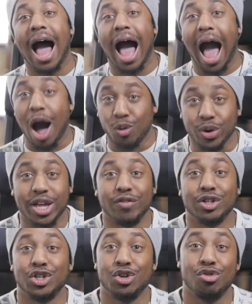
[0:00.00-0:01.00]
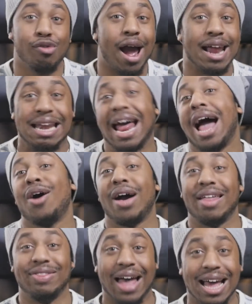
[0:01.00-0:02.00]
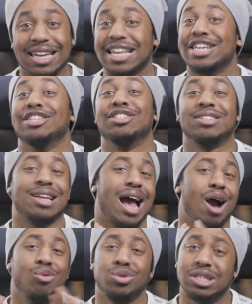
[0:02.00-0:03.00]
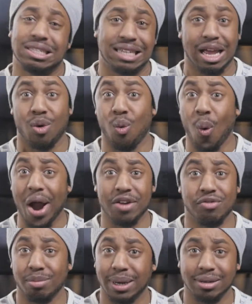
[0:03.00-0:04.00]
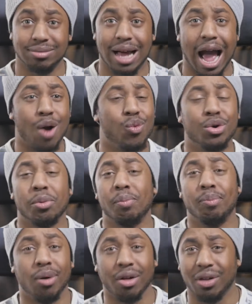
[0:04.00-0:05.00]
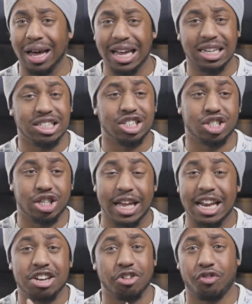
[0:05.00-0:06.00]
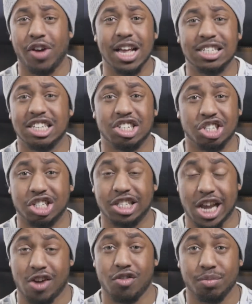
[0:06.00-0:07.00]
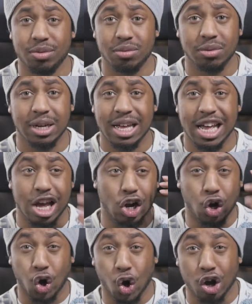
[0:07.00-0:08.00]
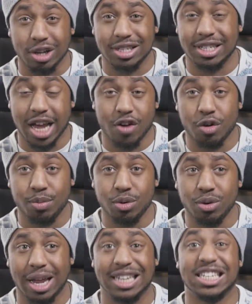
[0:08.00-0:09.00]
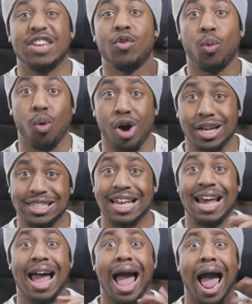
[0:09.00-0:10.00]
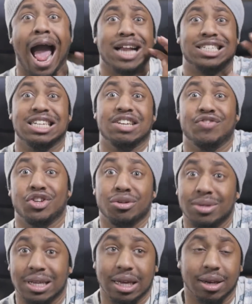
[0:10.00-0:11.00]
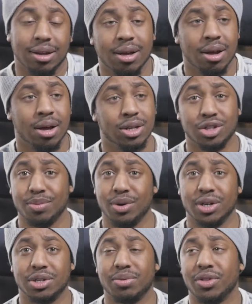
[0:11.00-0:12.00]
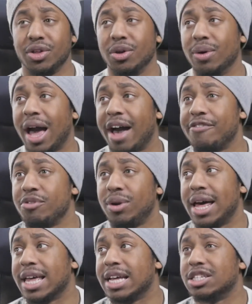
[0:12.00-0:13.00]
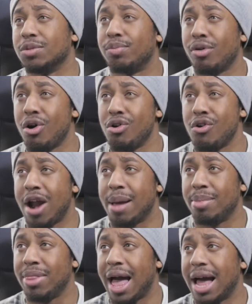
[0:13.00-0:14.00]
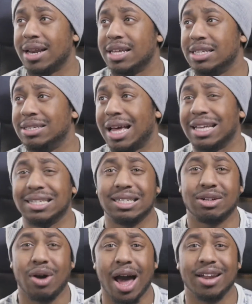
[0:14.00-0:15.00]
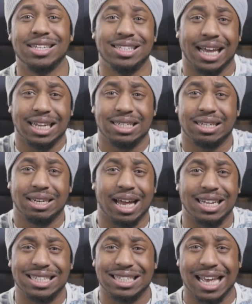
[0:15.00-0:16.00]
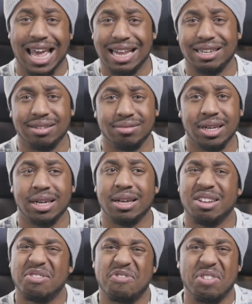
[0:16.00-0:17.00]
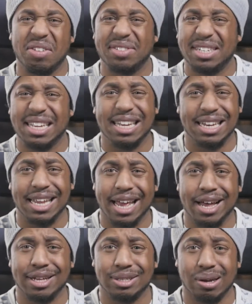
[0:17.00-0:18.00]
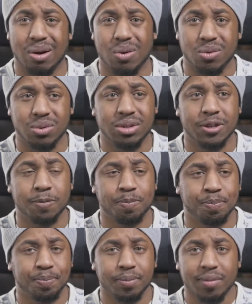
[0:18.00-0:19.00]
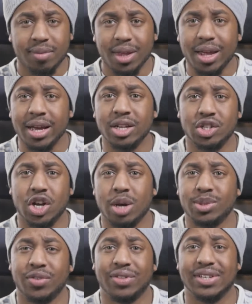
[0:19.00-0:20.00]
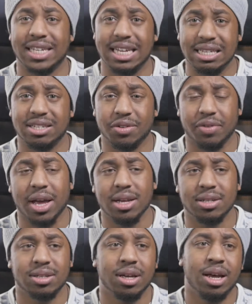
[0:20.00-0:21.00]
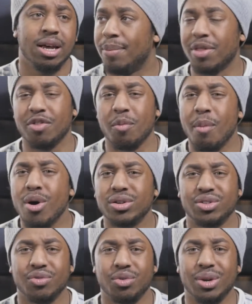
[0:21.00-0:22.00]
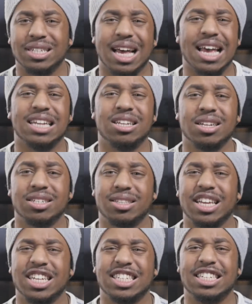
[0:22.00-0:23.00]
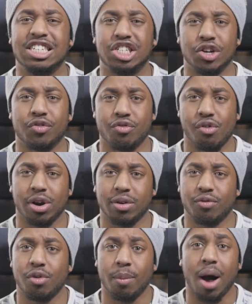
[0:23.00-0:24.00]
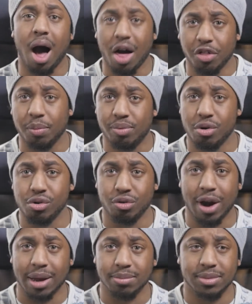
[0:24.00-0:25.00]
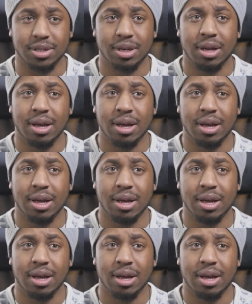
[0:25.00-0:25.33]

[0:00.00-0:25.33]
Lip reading: I will give it to you right now, and that is, I will just stay away from it. I wouldn't bother. The interface is just terrible. It looks terrible, and it's even worse actually even using it, to be honest with you. I feel like it's a program that is like kind of dated, like 10, 15 years old in terms of this interface. But the most of all is that it does things different from other programs